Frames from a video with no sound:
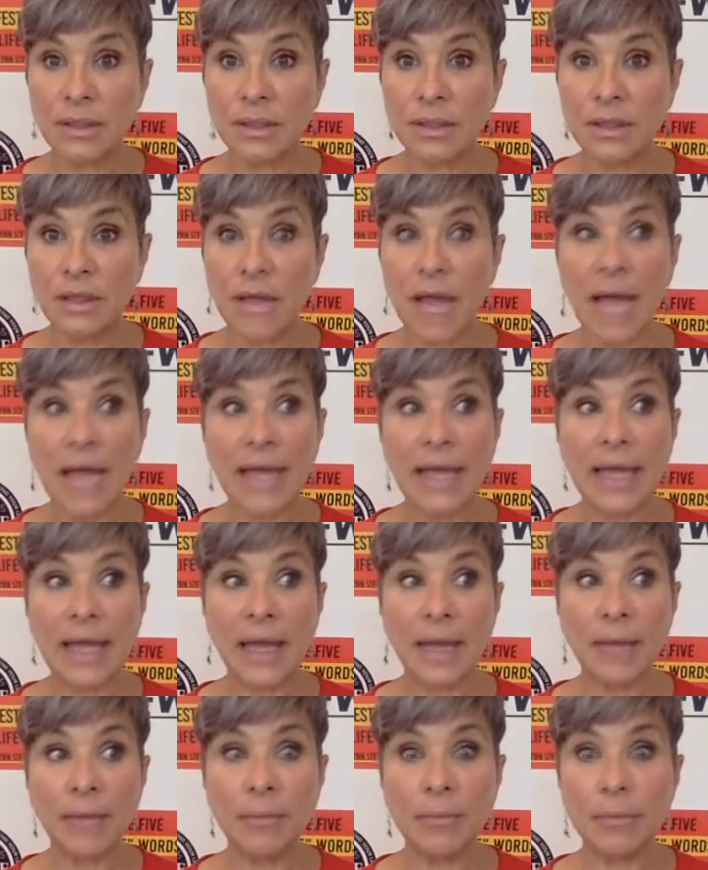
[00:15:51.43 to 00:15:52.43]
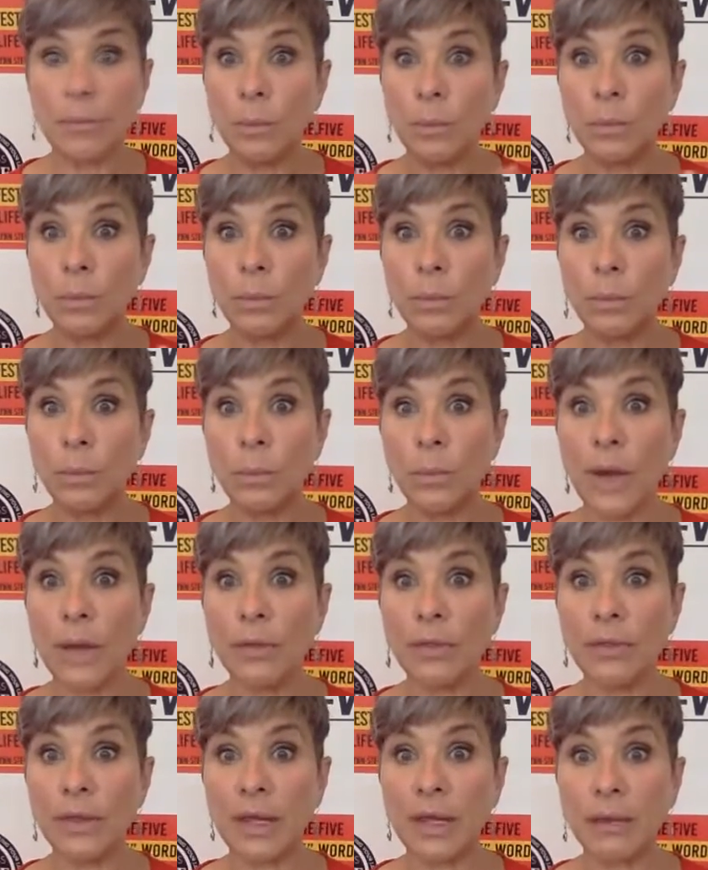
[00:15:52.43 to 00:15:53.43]
I am
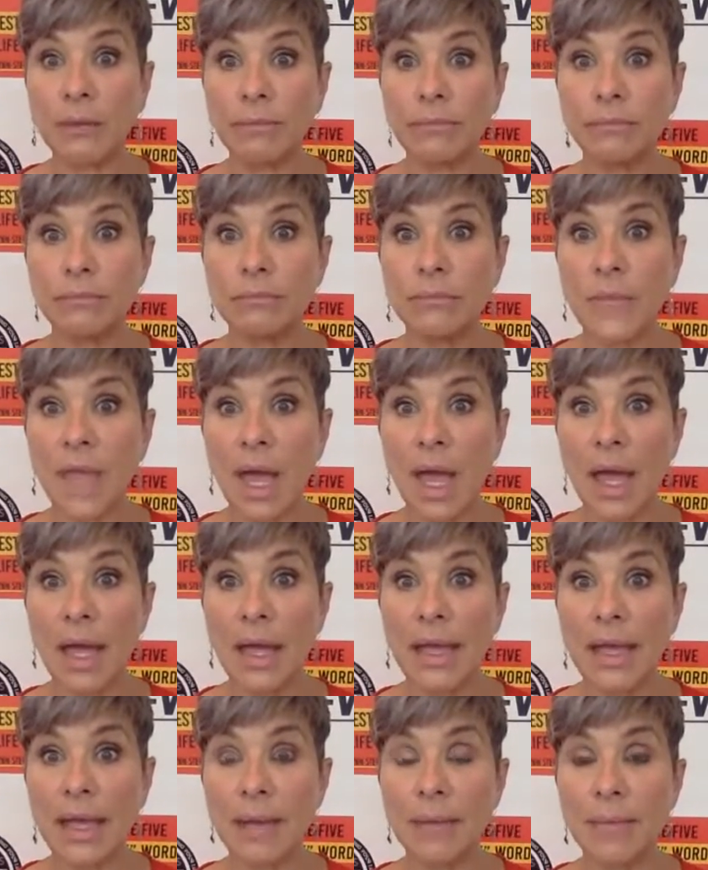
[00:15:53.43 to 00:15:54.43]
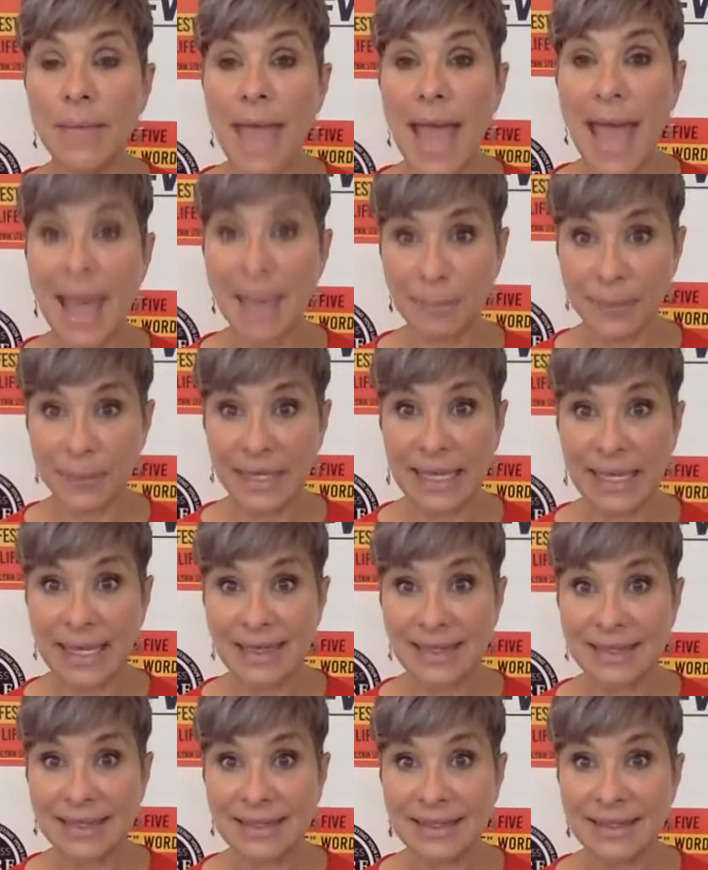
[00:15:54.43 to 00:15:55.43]
wealthy. I am happy.
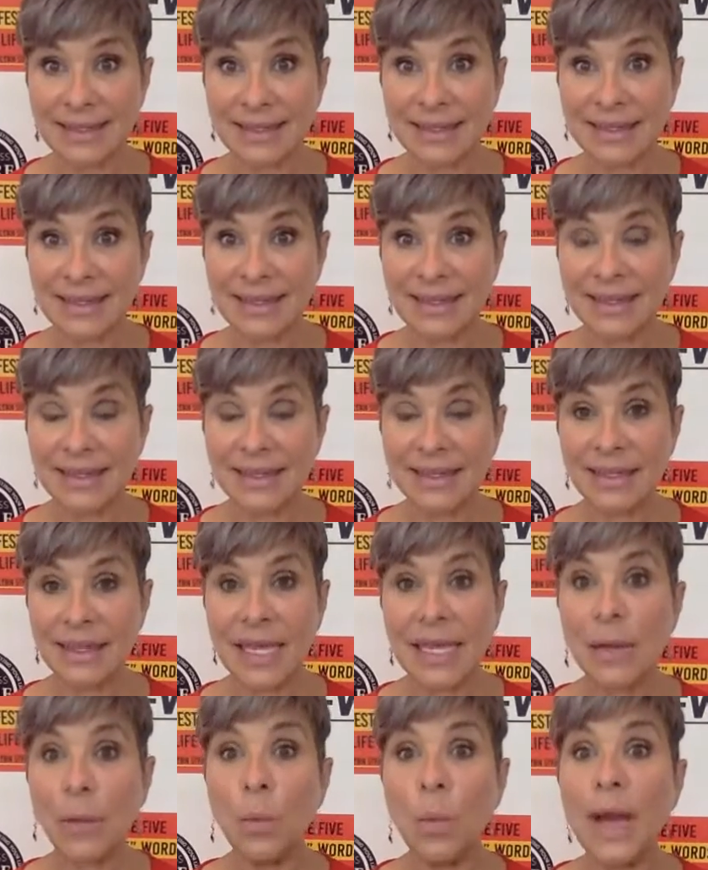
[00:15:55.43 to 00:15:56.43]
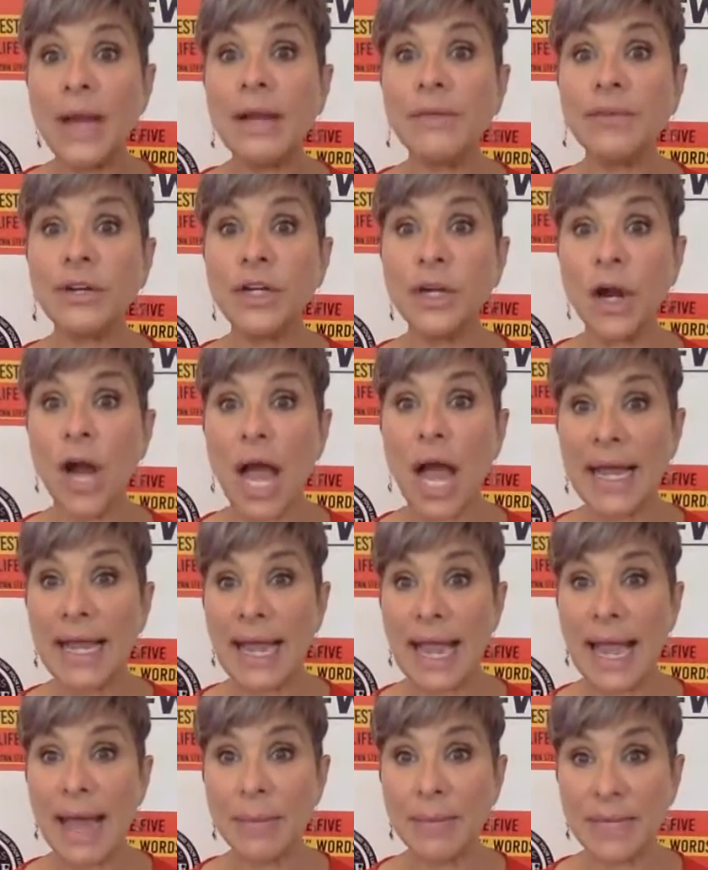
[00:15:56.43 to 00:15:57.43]
Like whatever your
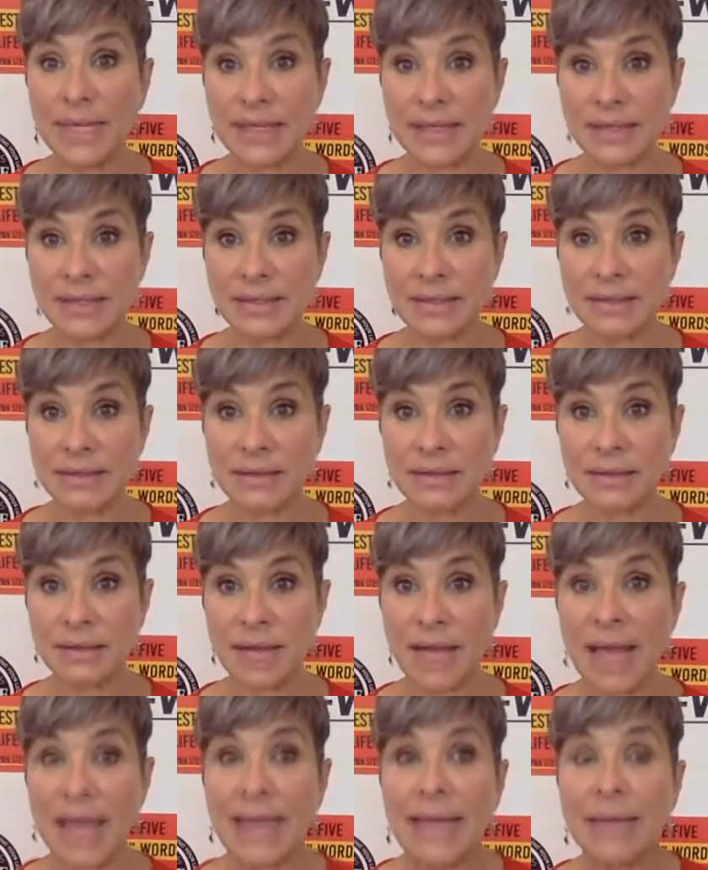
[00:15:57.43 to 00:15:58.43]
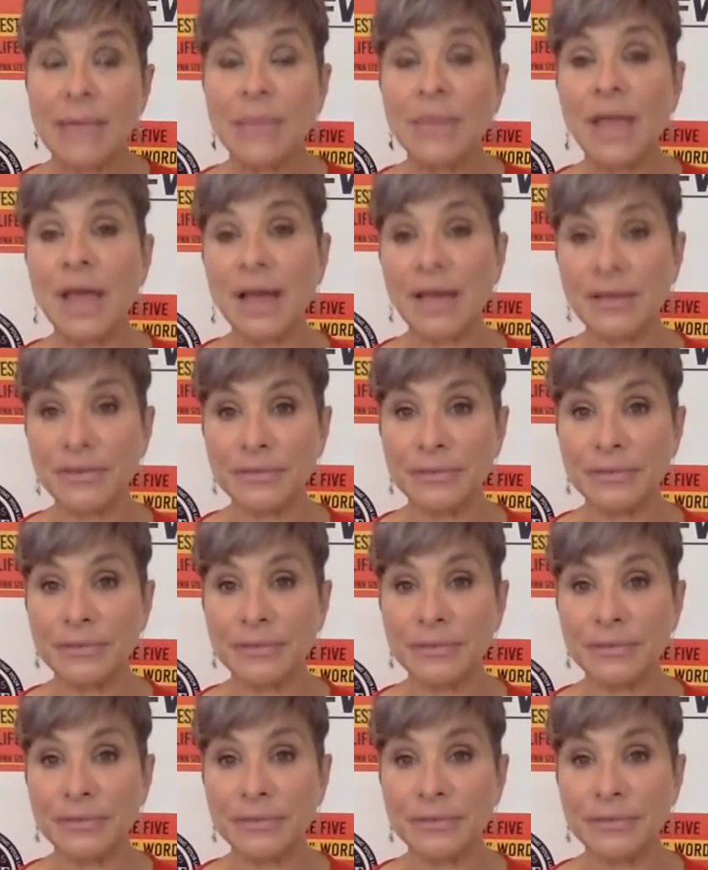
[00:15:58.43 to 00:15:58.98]
I am is. I am love.